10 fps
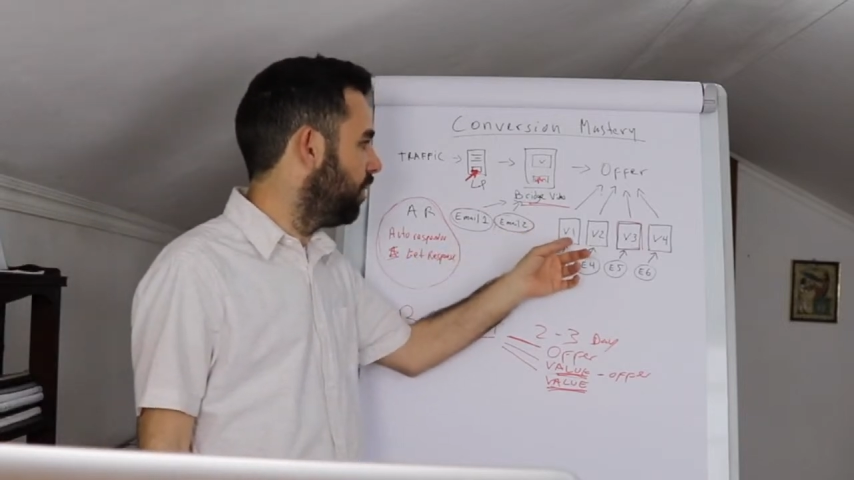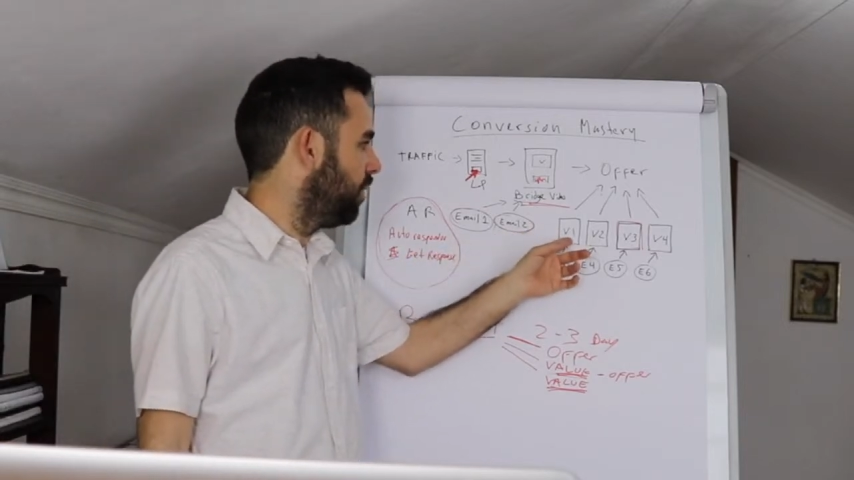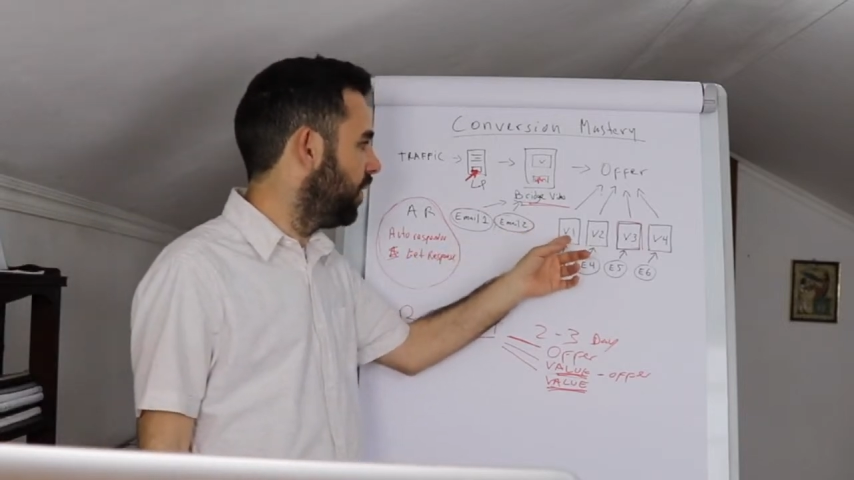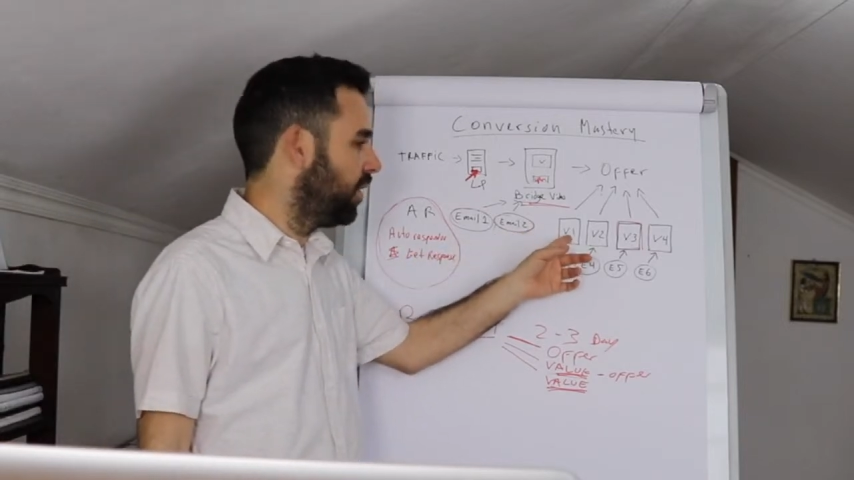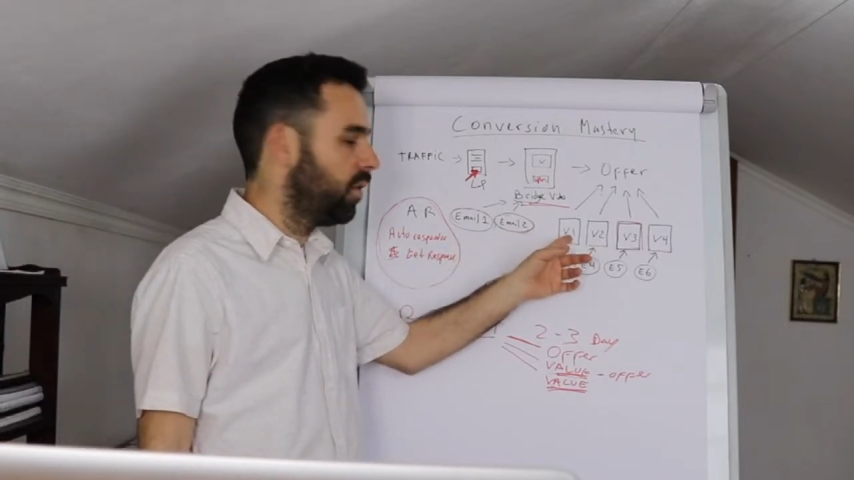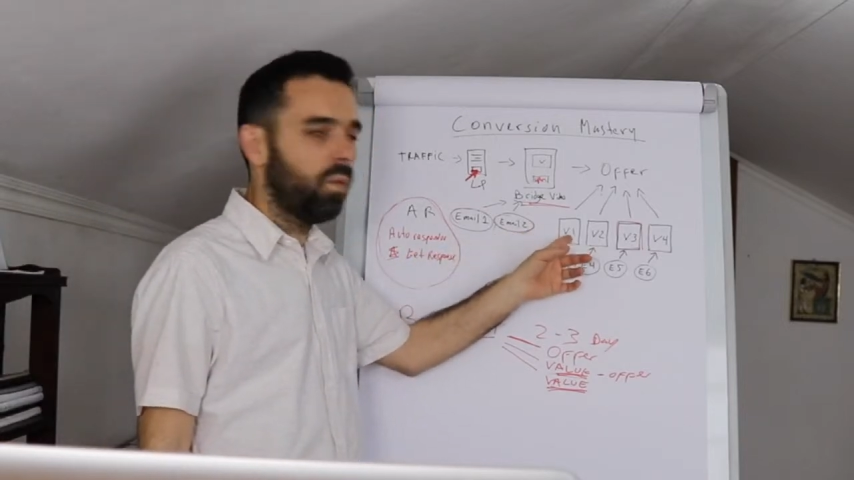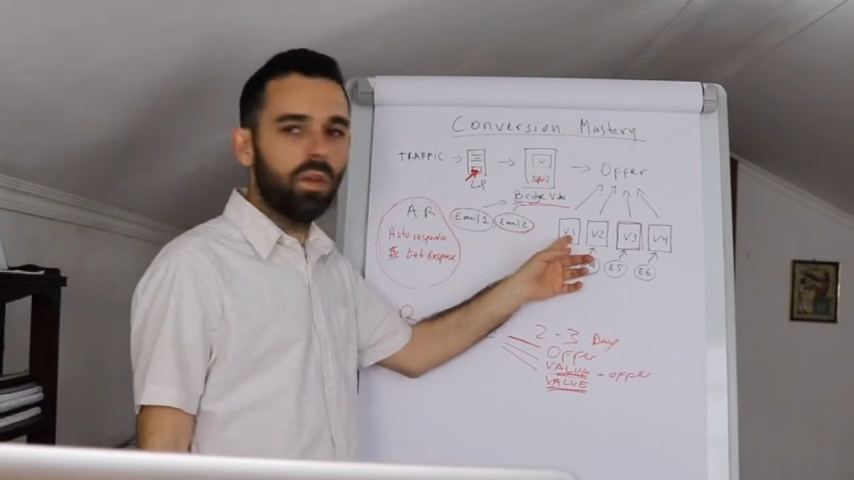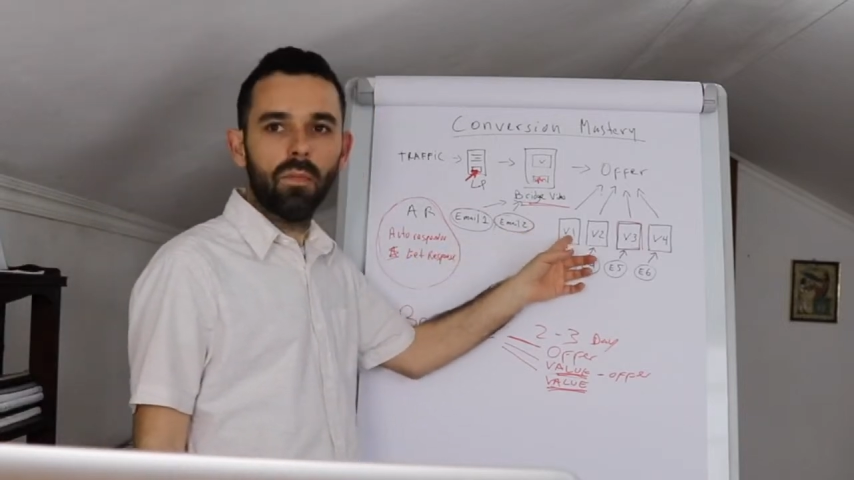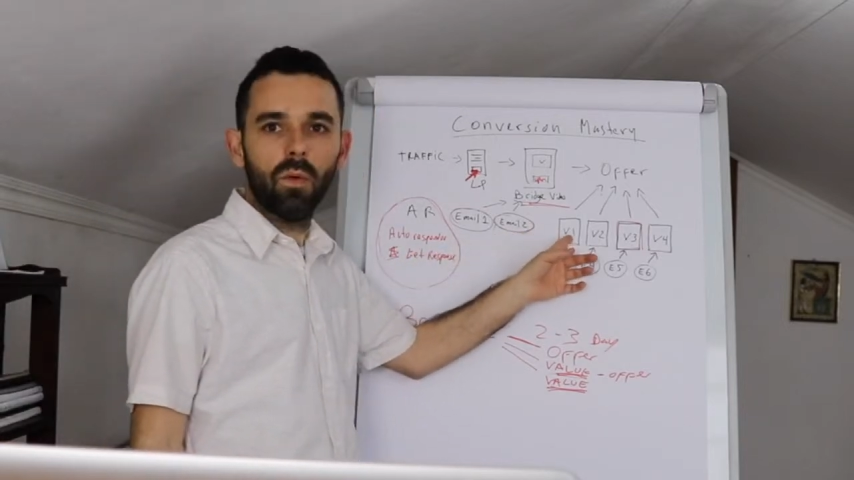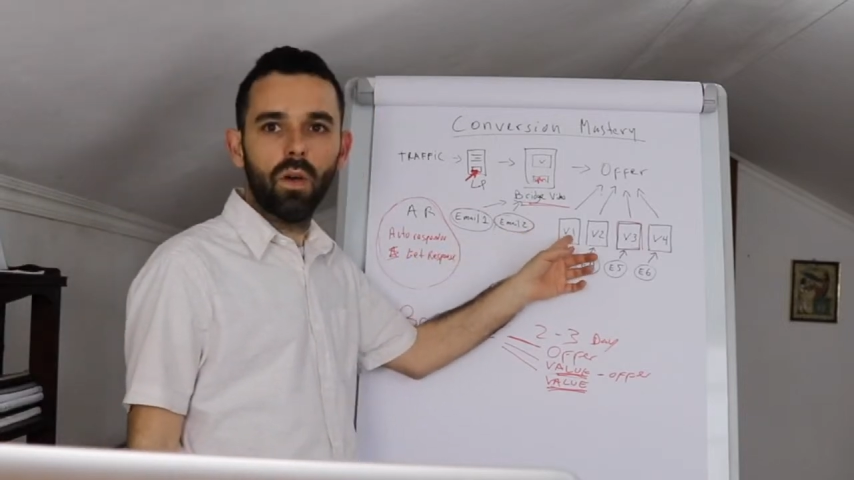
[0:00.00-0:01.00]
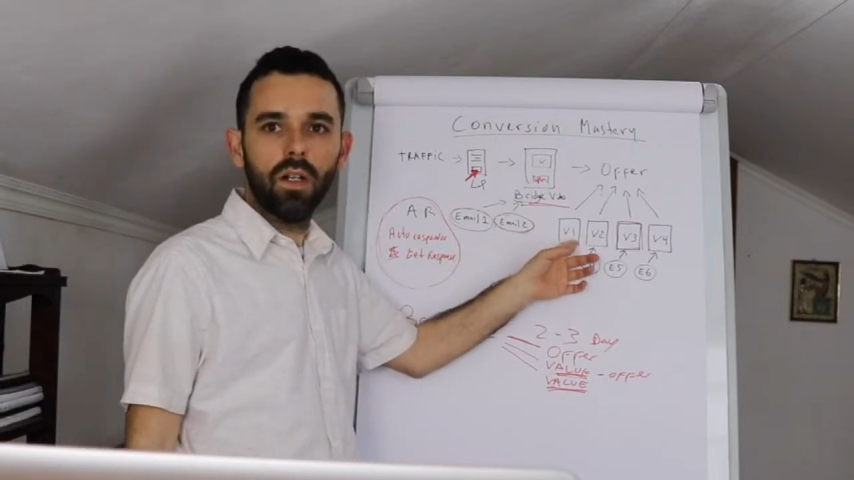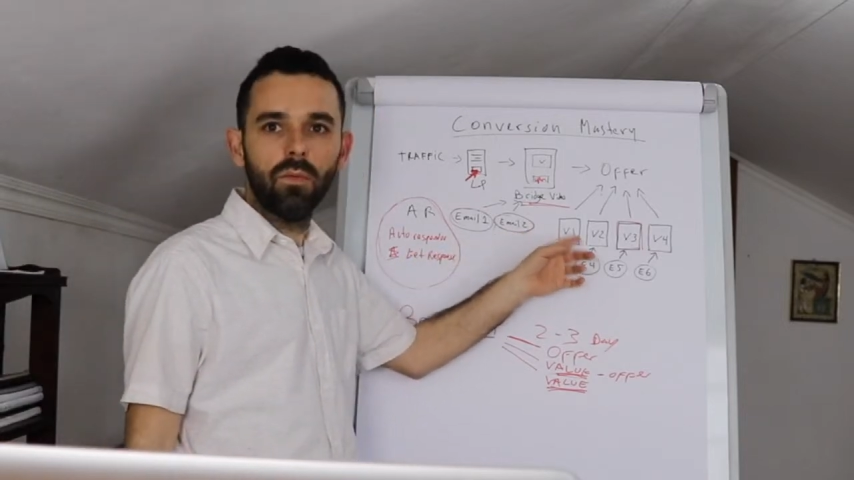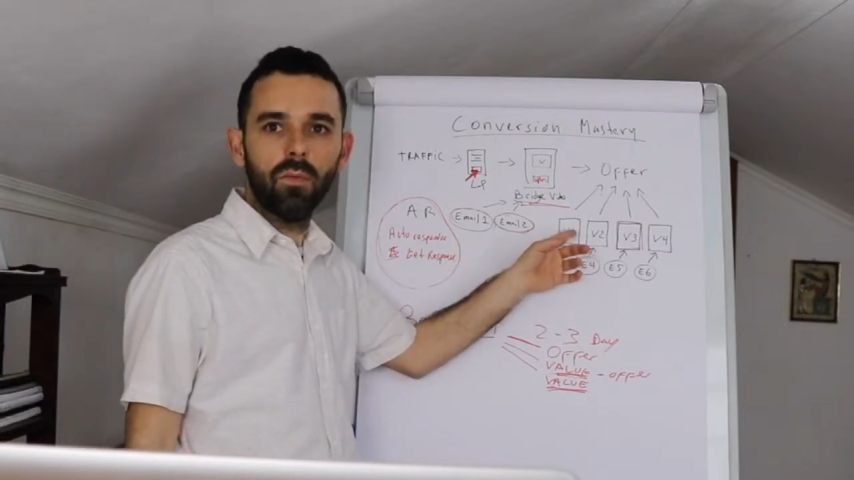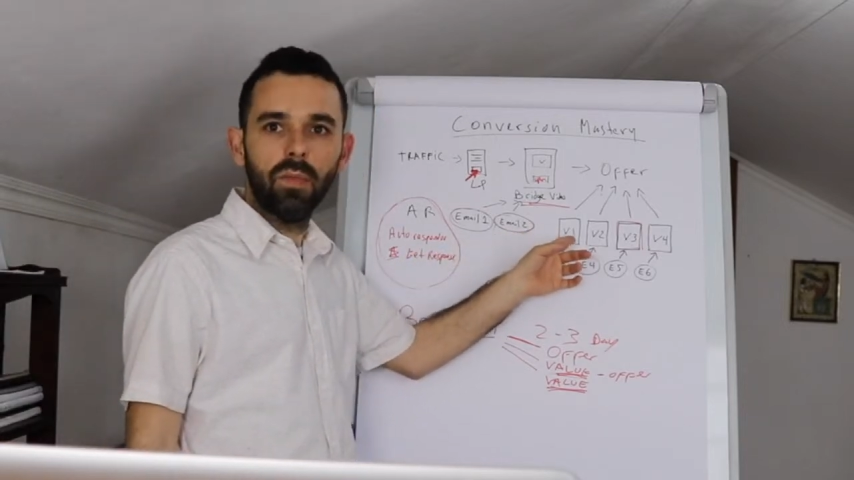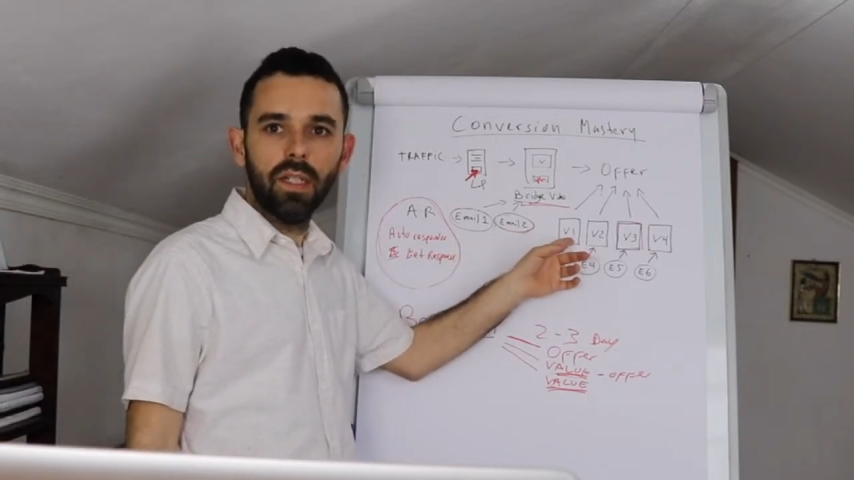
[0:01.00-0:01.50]
video number
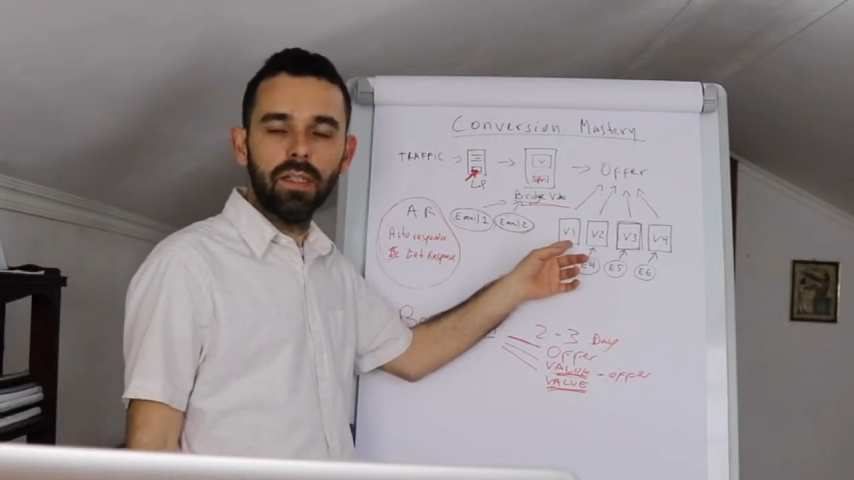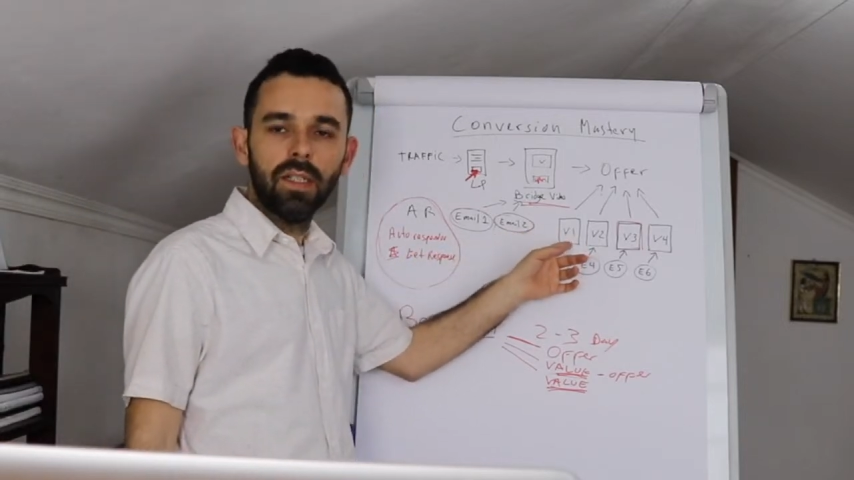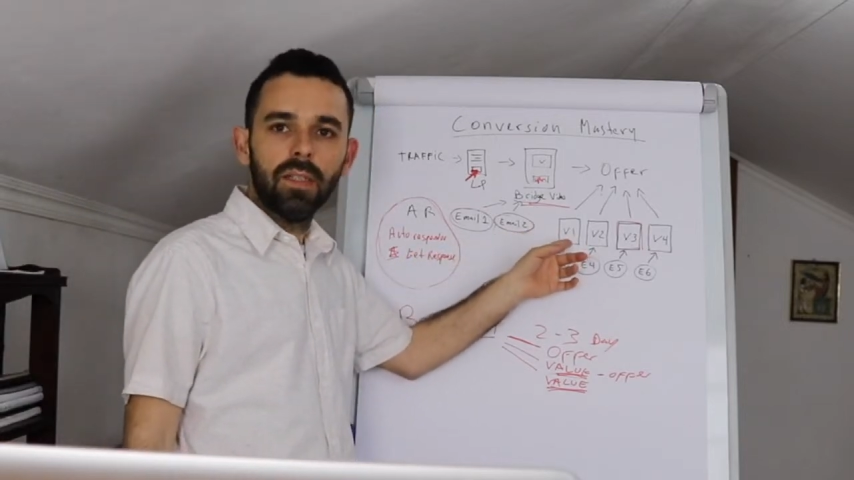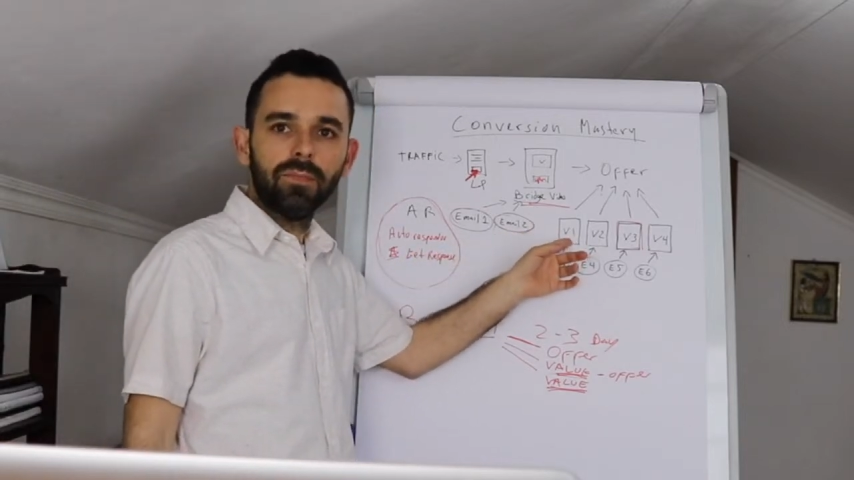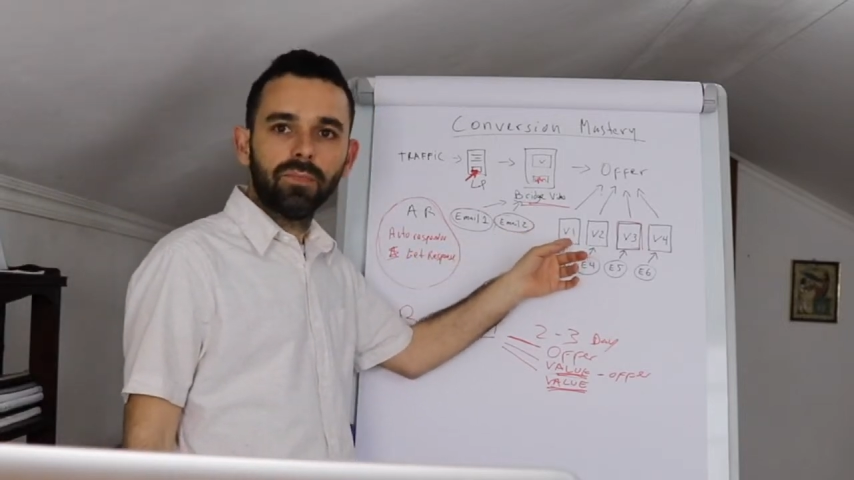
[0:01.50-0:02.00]
one will be